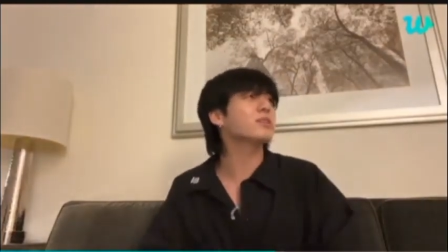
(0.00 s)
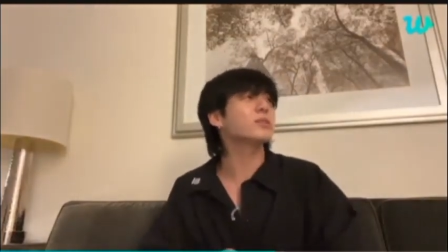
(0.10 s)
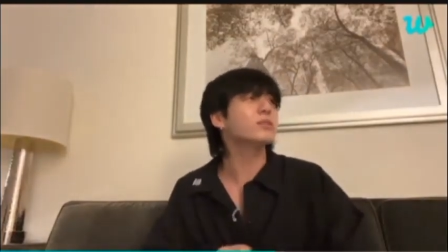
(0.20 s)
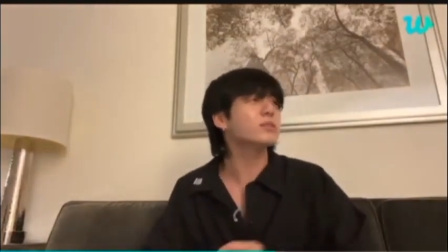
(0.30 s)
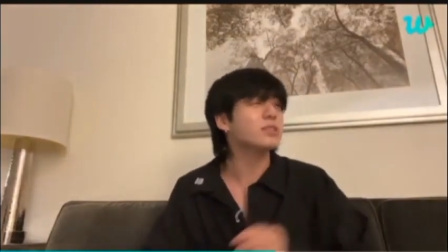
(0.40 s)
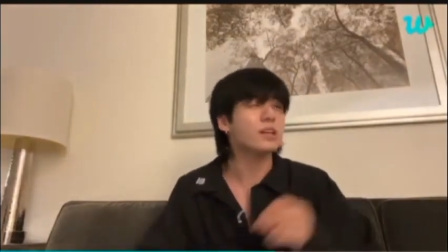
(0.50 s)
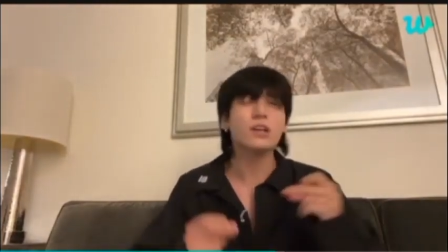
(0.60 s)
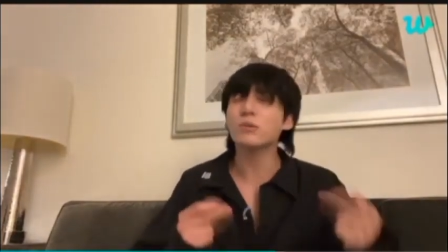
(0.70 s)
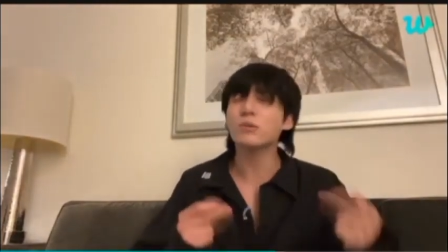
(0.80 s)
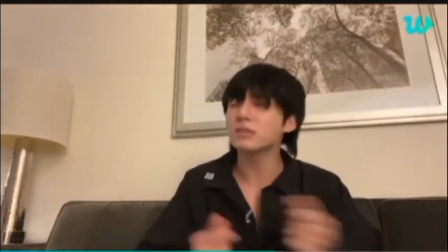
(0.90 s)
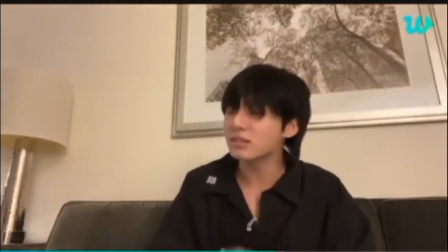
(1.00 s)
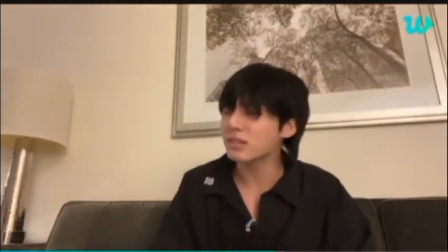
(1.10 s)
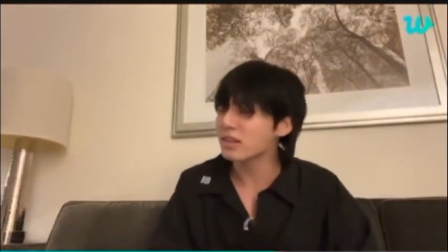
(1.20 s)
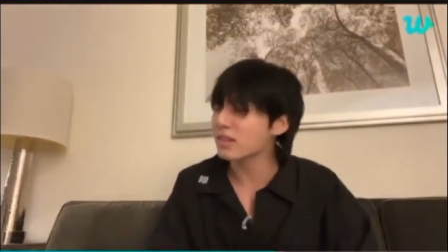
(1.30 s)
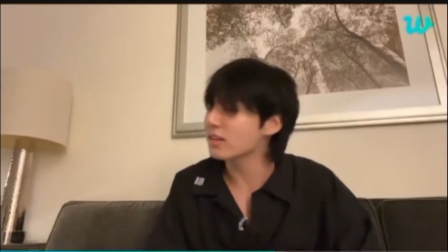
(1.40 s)
Tuesday,
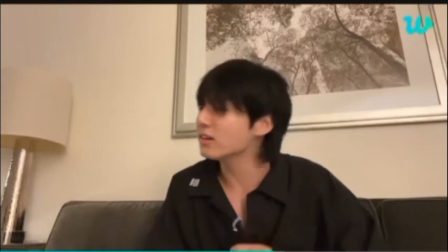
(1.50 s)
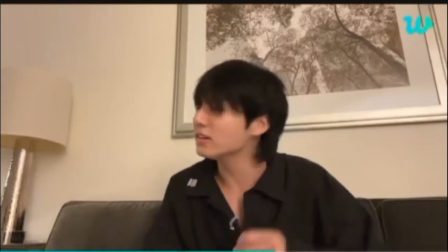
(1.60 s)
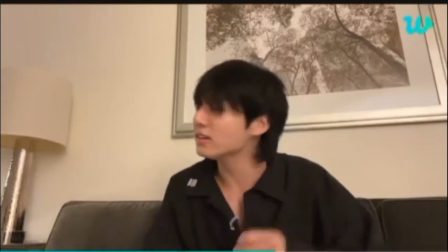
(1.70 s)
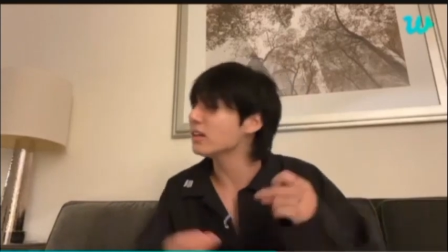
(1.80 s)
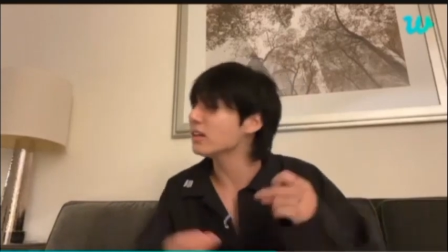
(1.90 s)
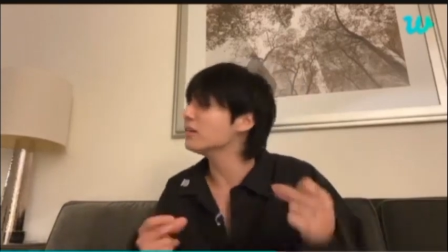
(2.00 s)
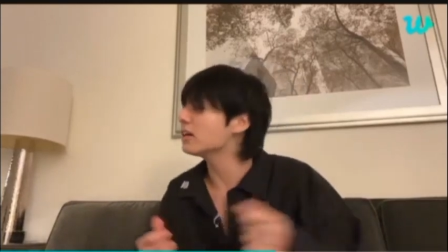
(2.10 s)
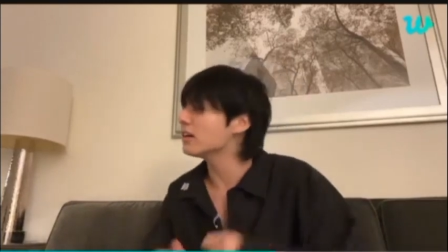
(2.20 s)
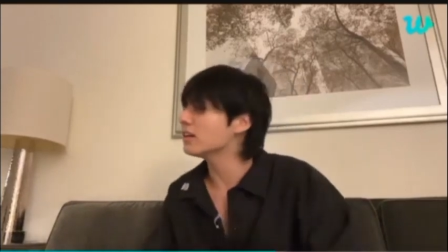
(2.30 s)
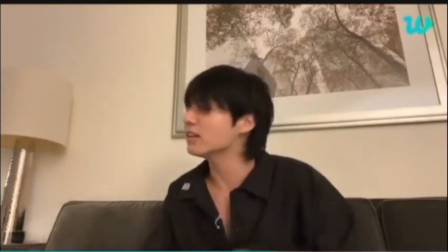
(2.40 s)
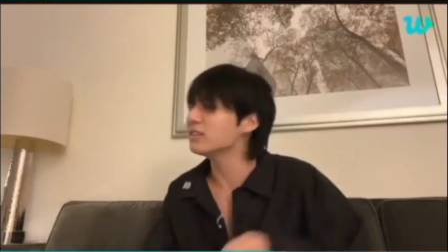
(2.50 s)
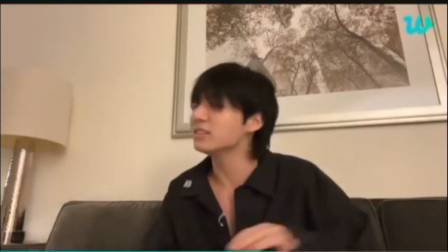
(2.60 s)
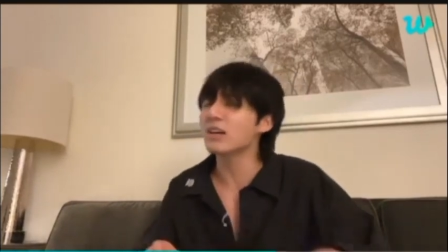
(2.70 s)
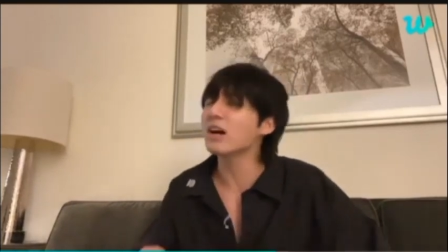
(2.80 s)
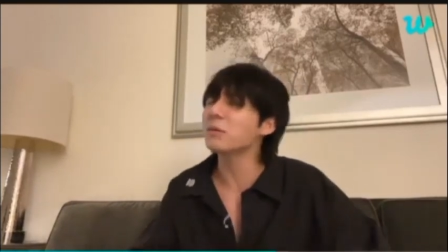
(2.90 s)
Wednesday, Thursday, Friday,
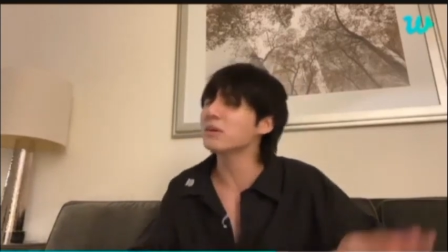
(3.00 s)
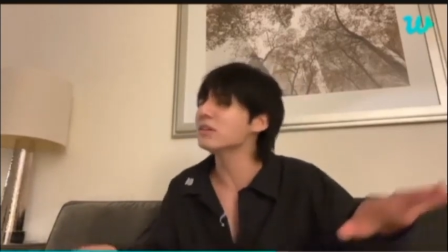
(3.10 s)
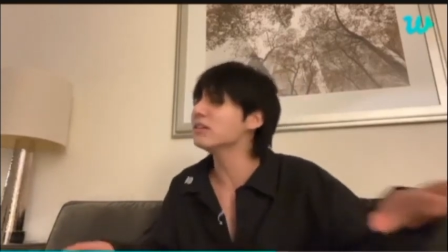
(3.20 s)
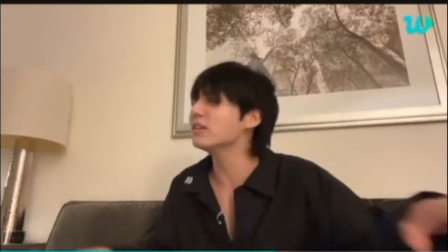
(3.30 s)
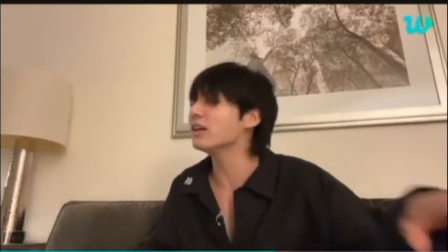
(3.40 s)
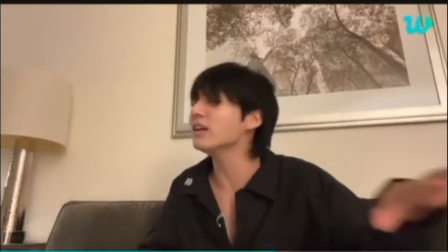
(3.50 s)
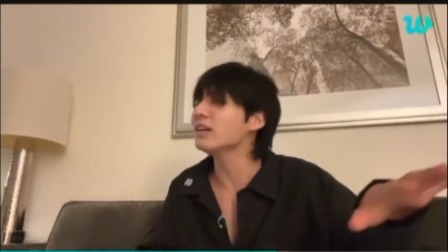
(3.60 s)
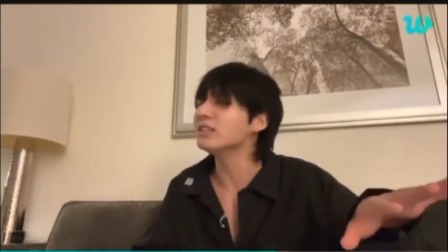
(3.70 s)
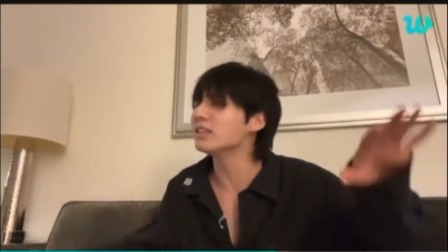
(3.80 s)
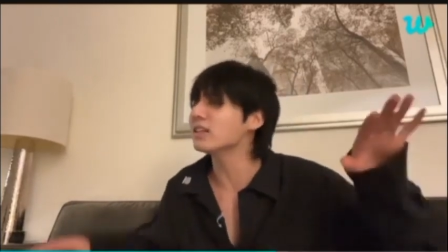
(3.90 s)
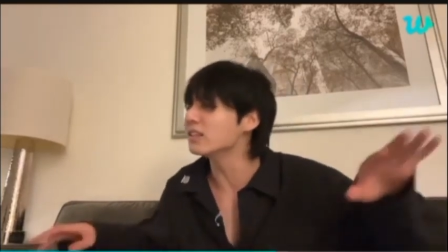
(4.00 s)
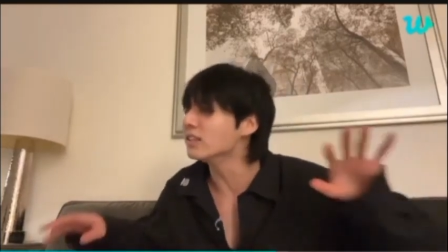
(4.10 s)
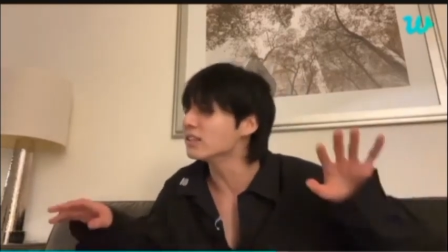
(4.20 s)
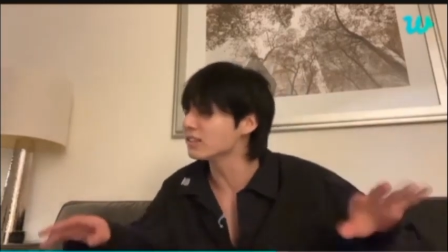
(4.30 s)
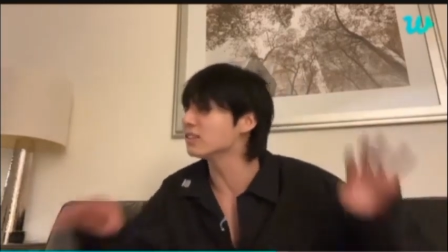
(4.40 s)
seven days a go,
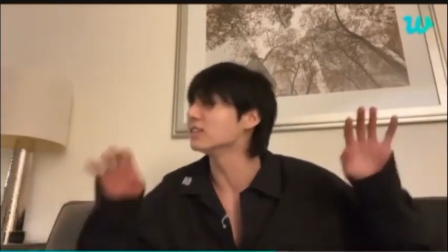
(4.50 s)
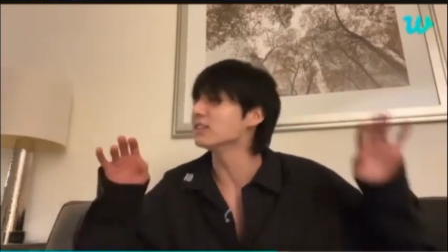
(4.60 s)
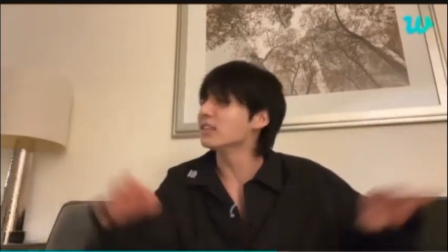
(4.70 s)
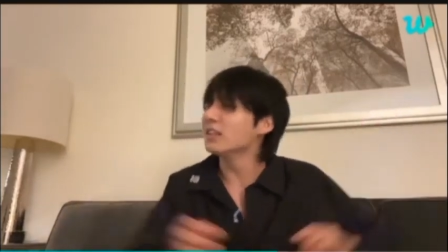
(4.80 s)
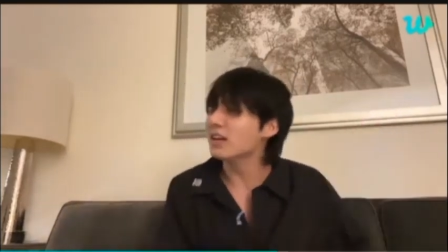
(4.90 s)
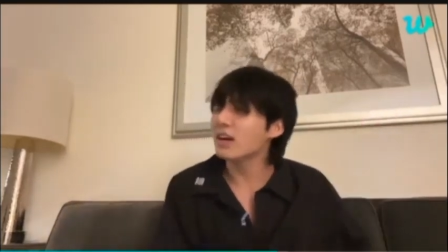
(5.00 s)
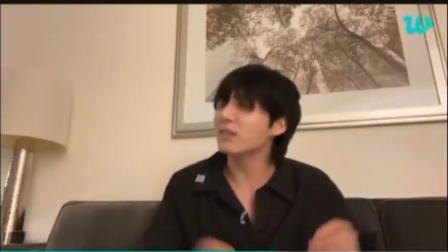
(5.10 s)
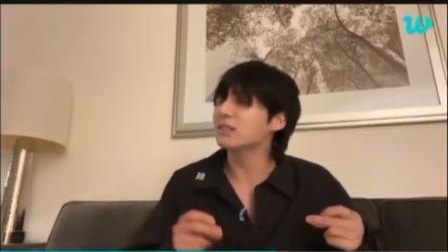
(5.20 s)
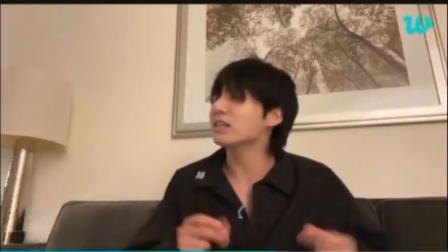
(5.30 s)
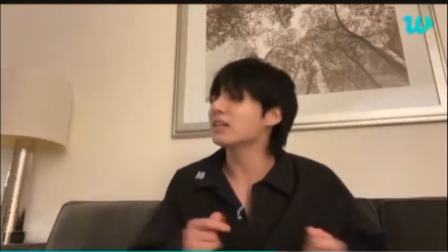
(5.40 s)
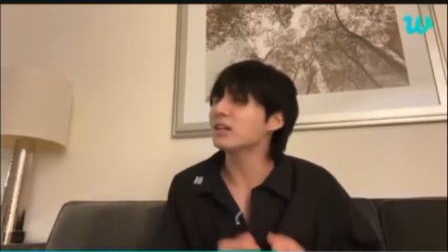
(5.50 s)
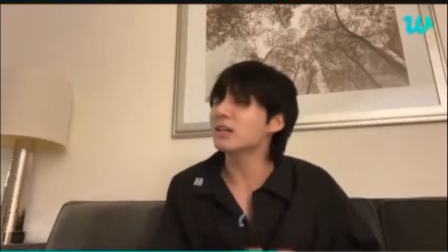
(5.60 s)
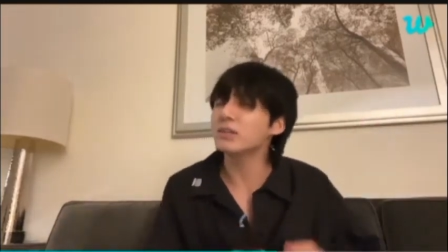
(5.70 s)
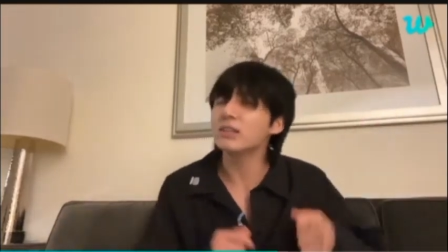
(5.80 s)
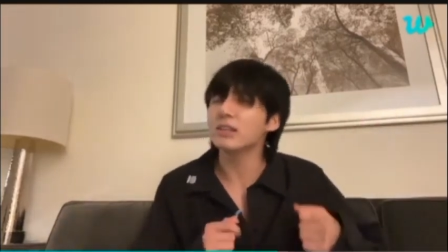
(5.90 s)
go. Every
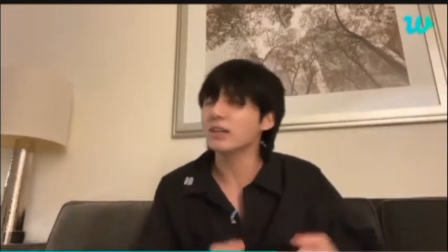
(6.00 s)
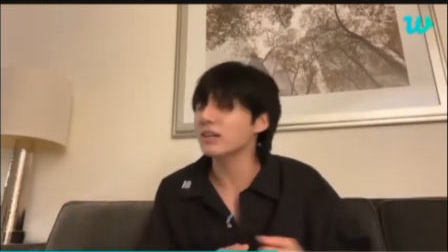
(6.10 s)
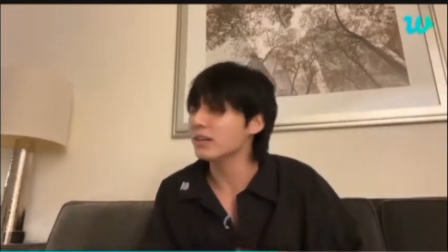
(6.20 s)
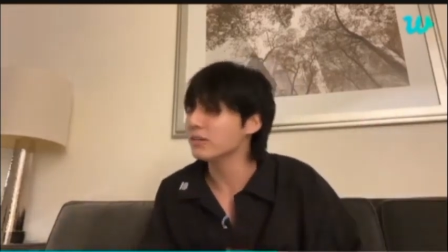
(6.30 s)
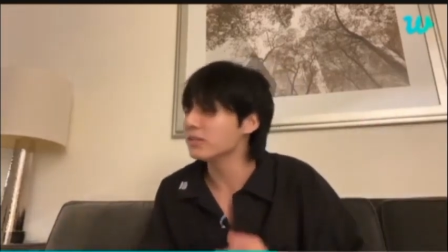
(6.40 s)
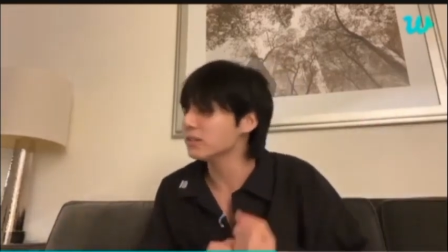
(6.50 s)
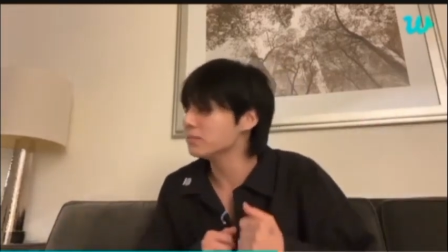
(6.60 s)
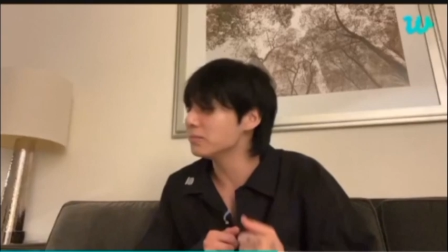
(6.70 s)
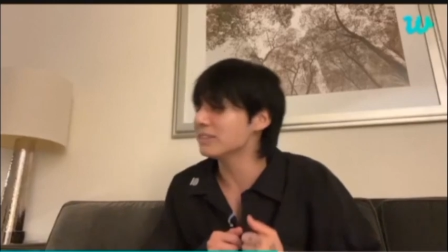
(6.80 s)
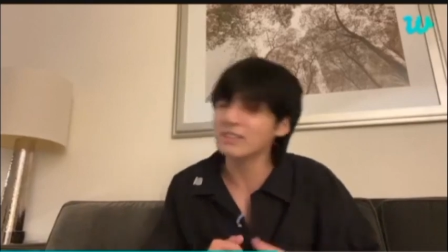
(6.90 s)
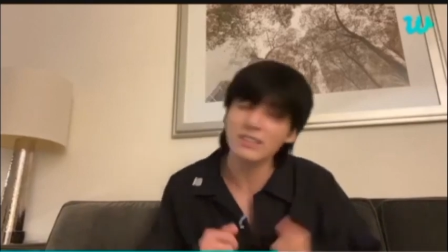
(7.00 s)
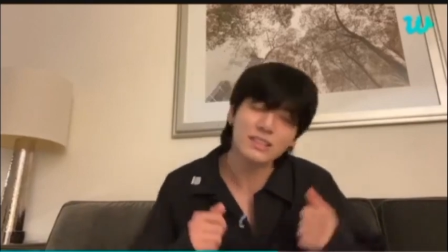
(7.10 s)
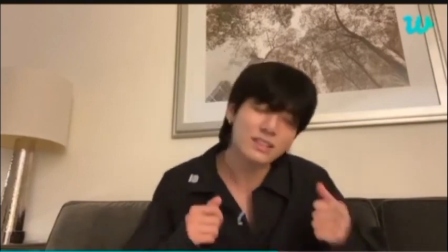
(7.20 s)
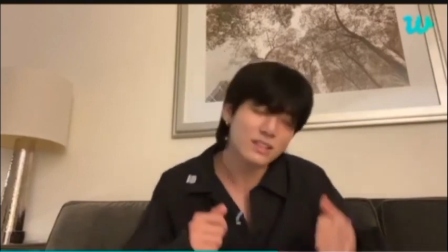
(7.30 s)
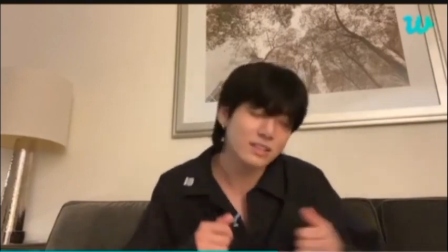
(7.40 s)
hour, every minute,
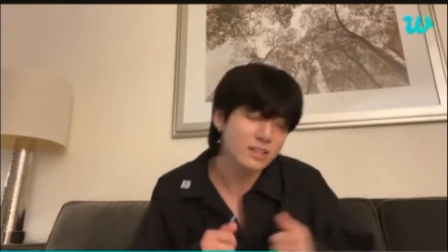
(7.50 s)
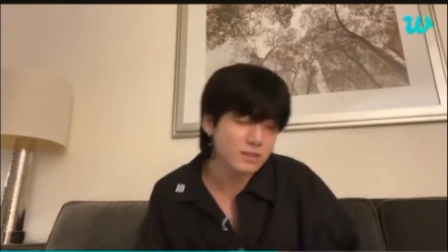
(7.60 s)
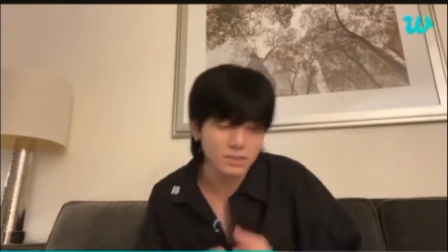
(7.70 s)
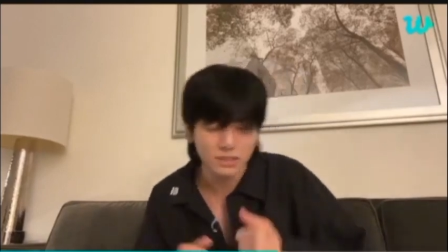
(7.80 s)
every